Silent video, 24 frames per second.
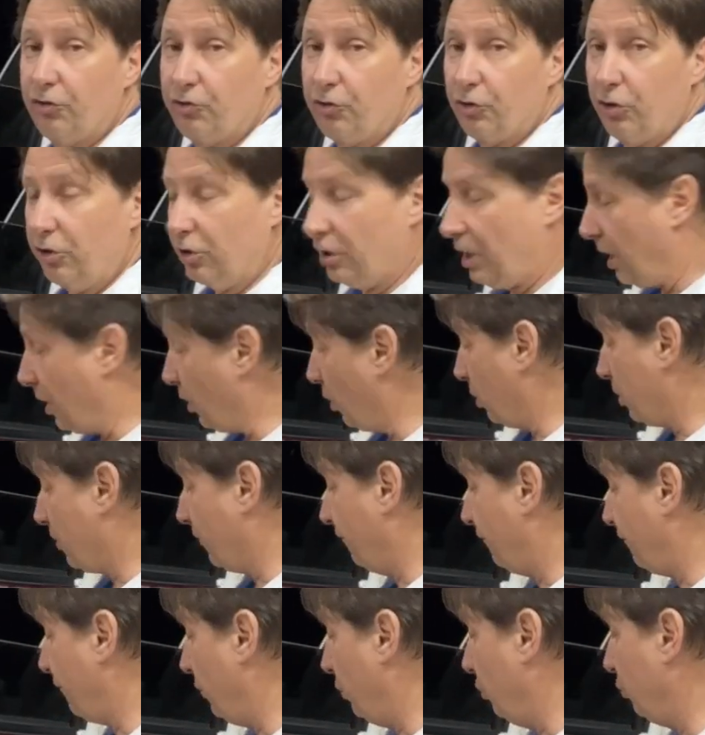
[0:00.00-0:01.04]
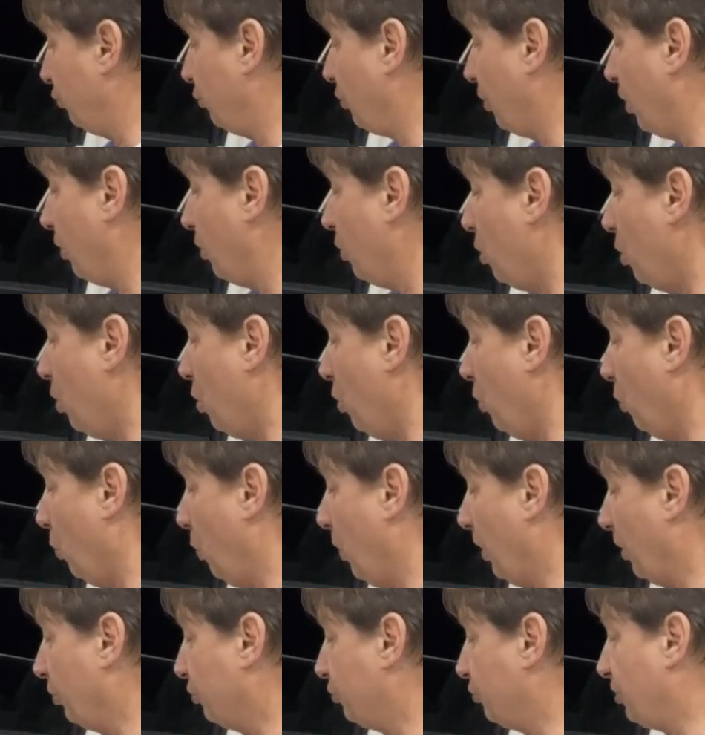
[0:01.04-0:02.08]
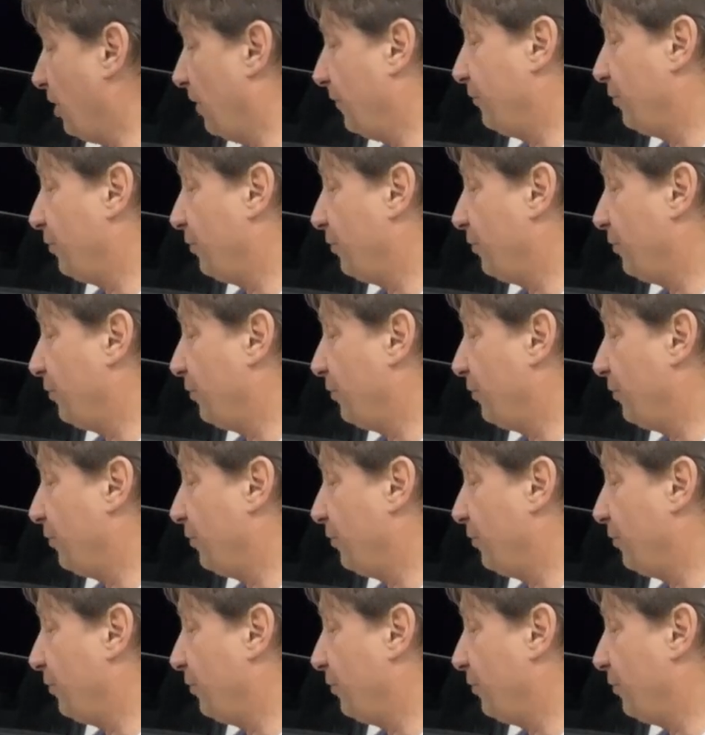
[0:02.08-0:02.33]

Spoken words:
so you're not all confused on where stuff